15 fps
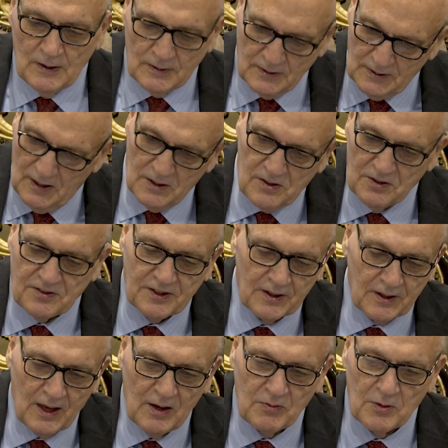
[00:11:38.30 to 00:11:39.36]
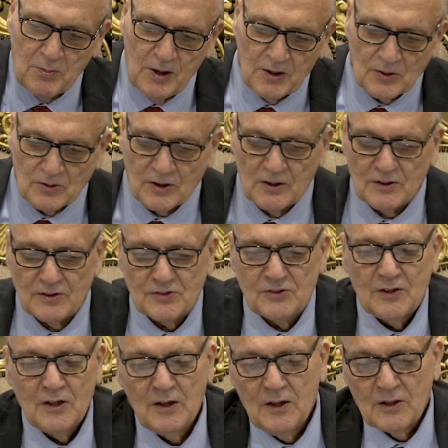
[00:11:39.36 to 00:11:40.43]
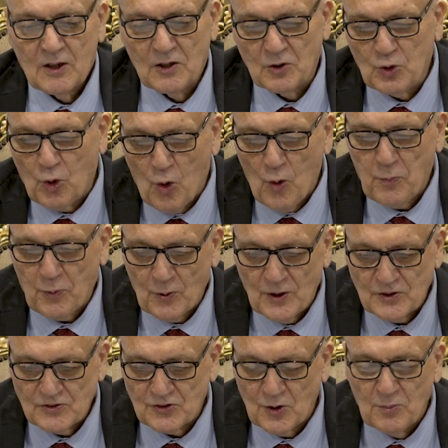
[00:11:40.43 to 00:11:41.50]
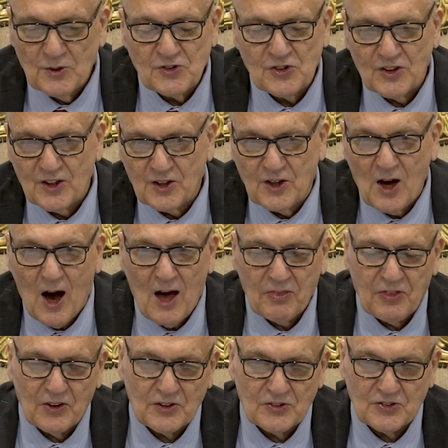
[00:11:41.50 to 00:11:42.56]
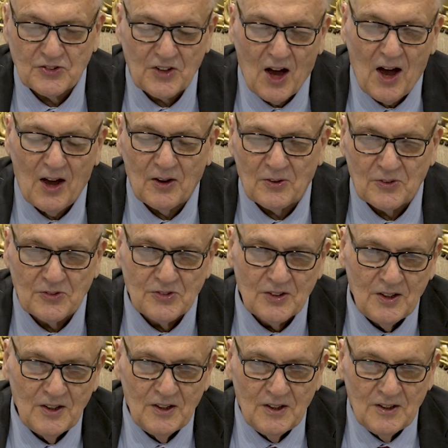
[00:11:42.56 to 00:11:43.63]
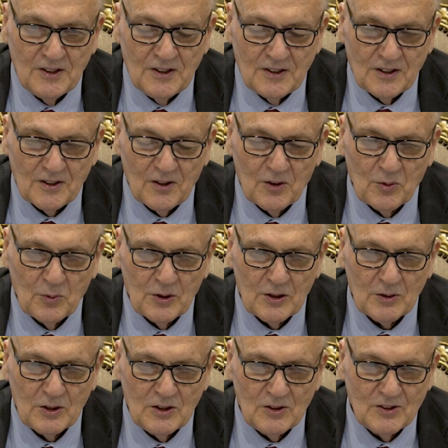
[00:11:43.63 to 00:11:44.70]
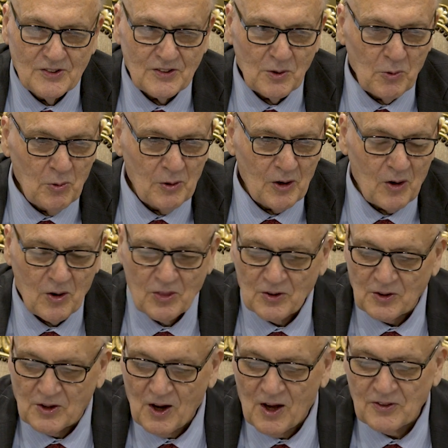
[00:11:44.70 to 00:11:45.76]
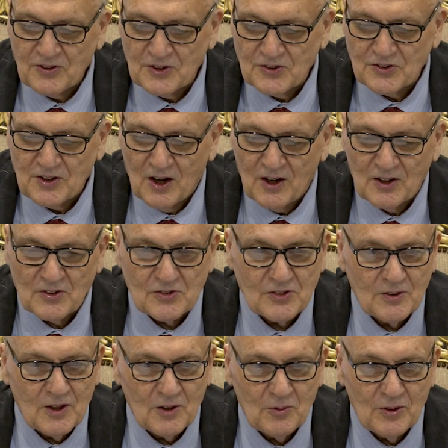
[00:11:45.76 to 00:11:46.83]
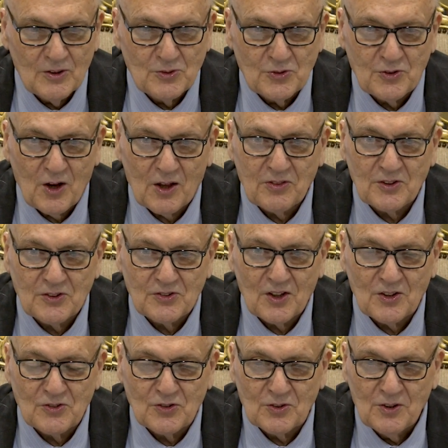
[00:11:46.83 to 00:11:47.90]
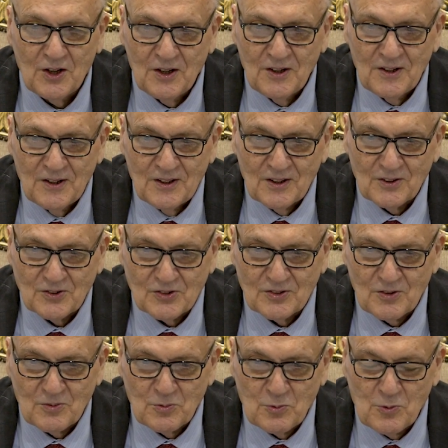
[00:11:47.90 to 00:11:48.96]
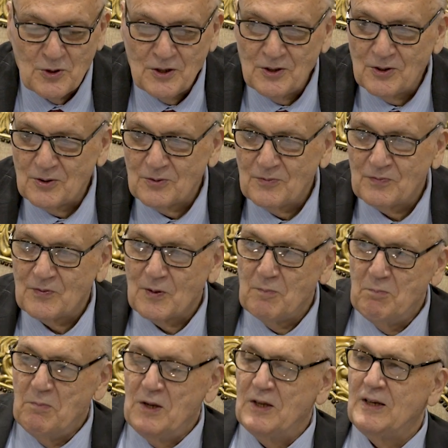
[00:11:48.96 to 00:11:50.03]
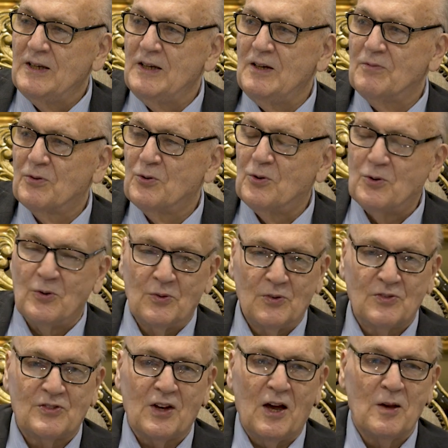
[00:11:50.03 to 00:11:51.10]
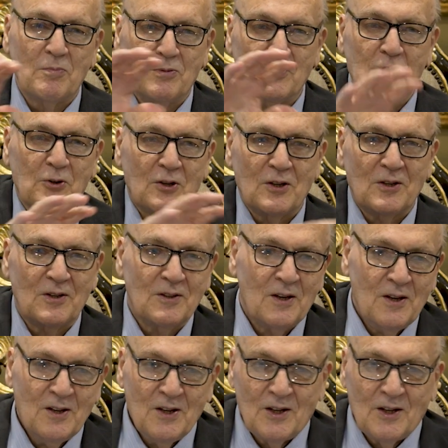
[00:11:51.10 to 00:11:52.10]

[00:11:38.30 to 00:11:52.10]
The other thing heavy metal is, incorporate so much of the Gothic styles. You know, what you say, well, what are the Gothic styles? You know, those Gothic styles of those real medieval type looking